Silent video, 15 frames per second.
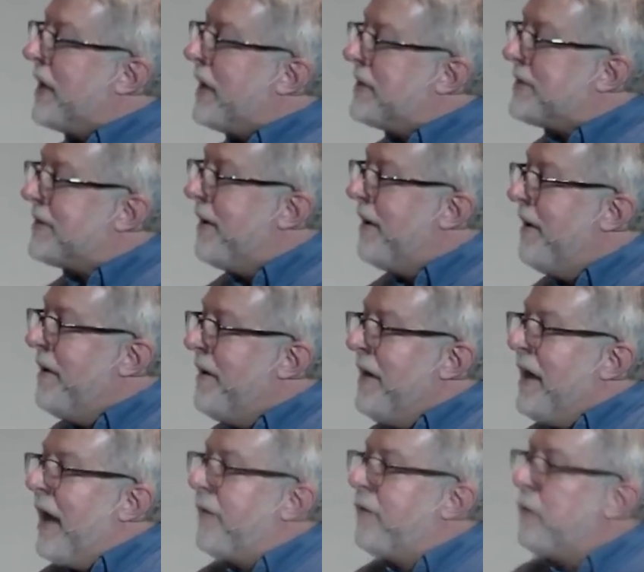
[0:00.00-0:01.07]
us
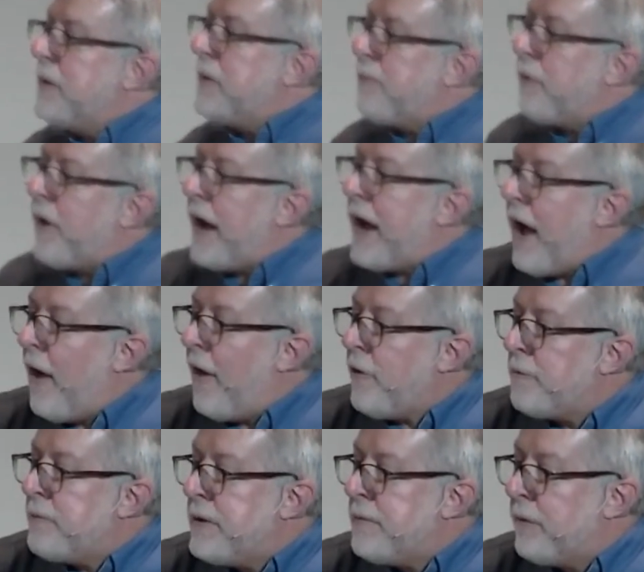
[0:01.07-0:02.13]
as we pray
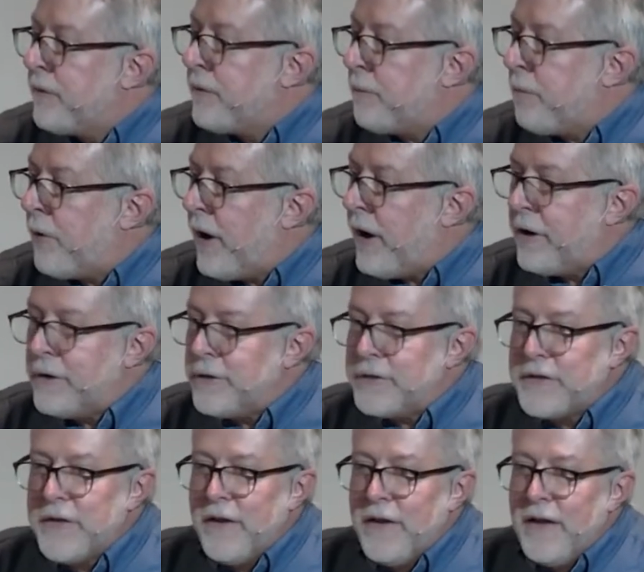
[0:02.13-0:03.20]
other people's
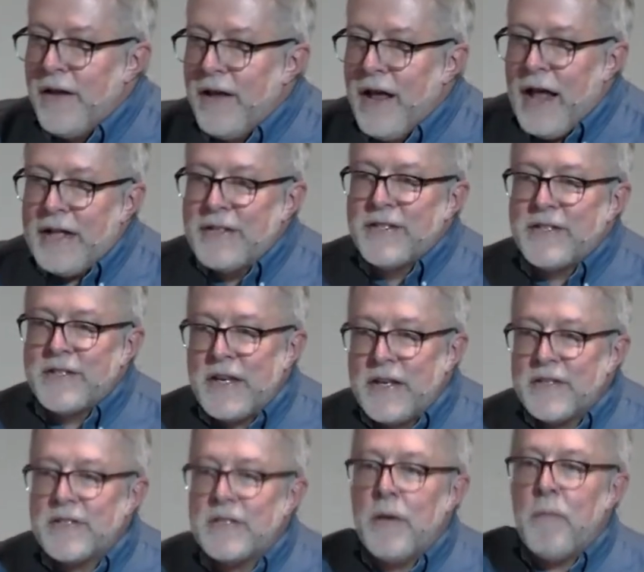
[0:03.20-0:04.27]
prayers and
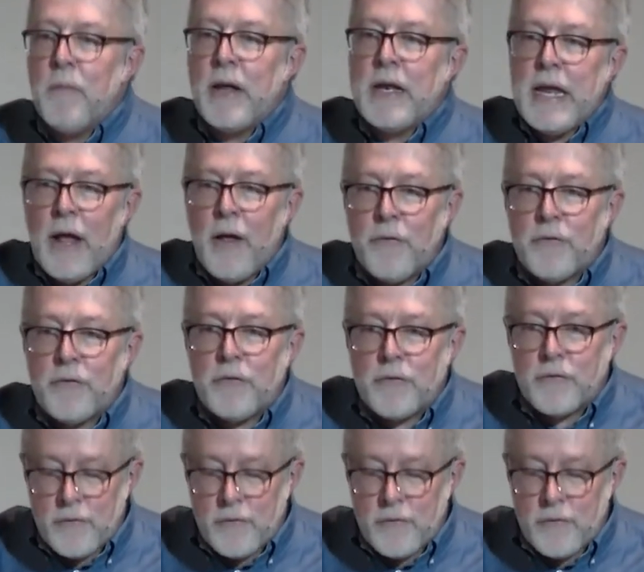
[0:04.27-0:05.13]
sing somebody else's